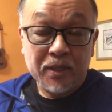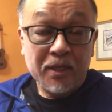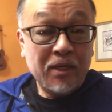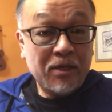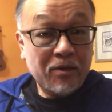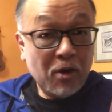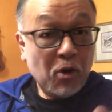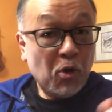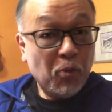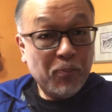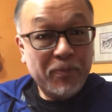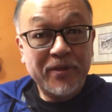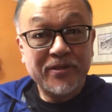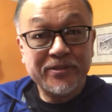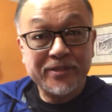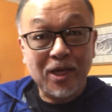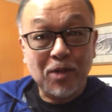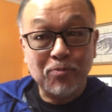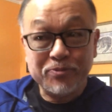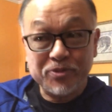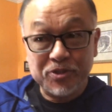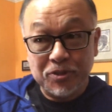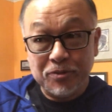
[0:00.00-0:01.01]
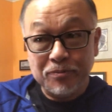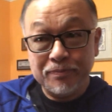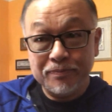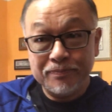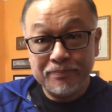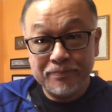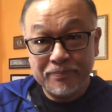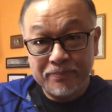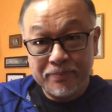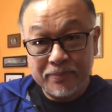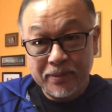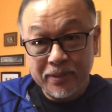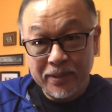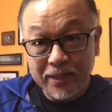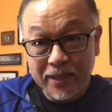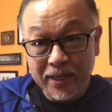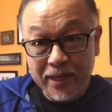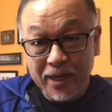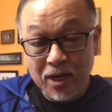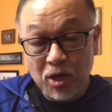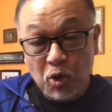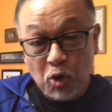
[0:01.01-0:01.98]
Now, I hope this helps you.
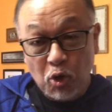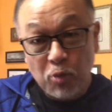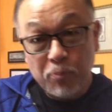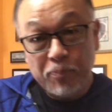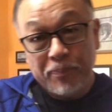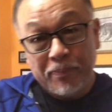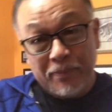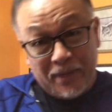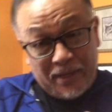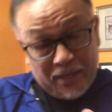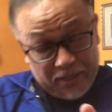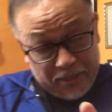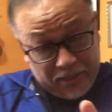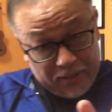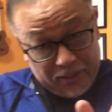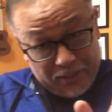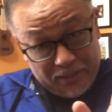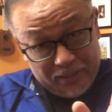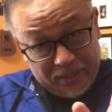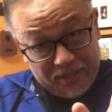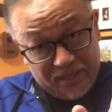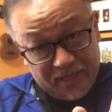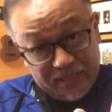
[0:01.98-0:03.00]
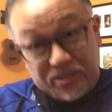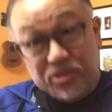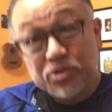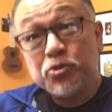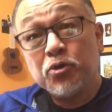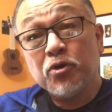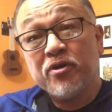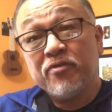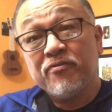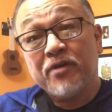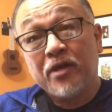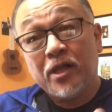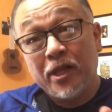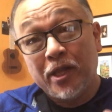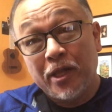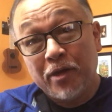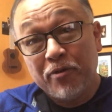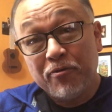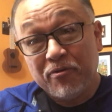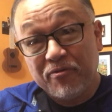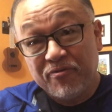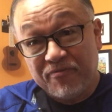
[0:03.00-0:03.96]
And I hope this sort of
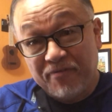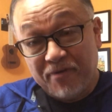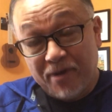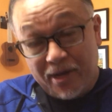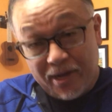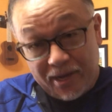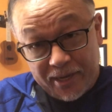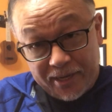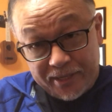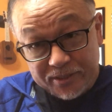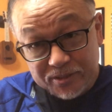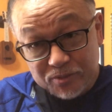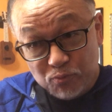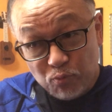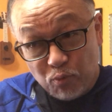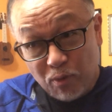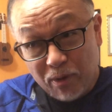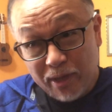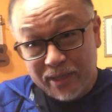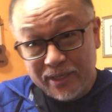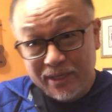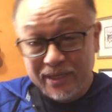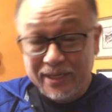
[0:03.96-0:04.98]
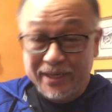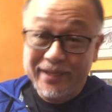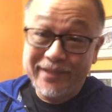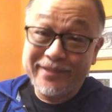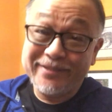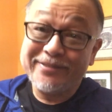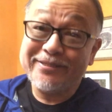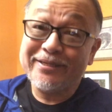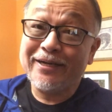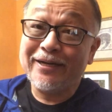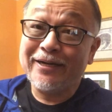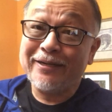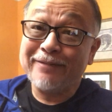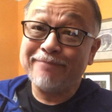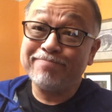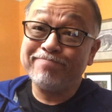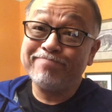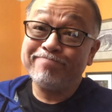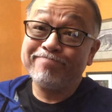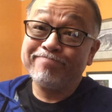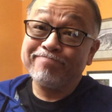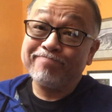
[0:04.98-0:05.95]
clarifies what is
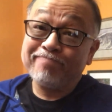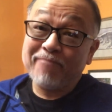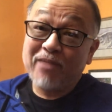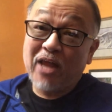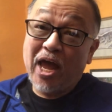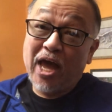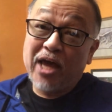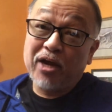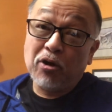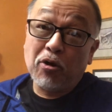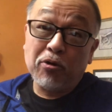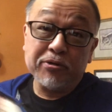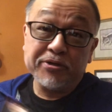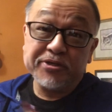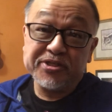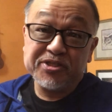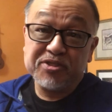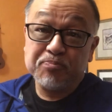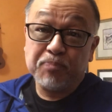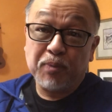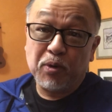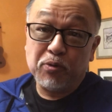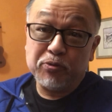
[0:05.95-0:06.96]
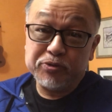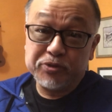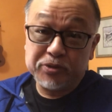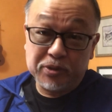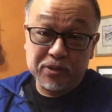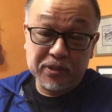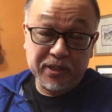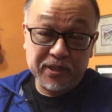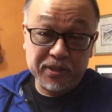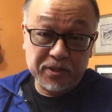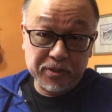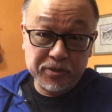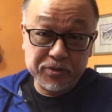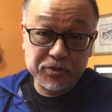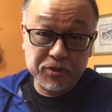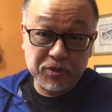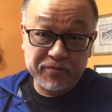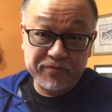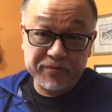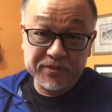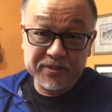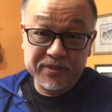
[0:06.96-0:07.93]
at our disposal in the
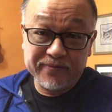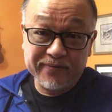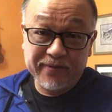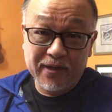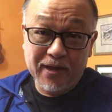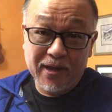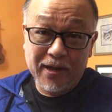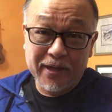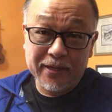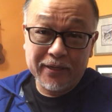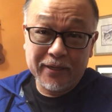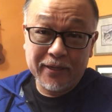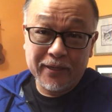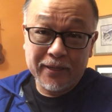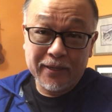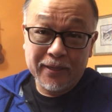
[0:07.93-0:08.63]
service of God.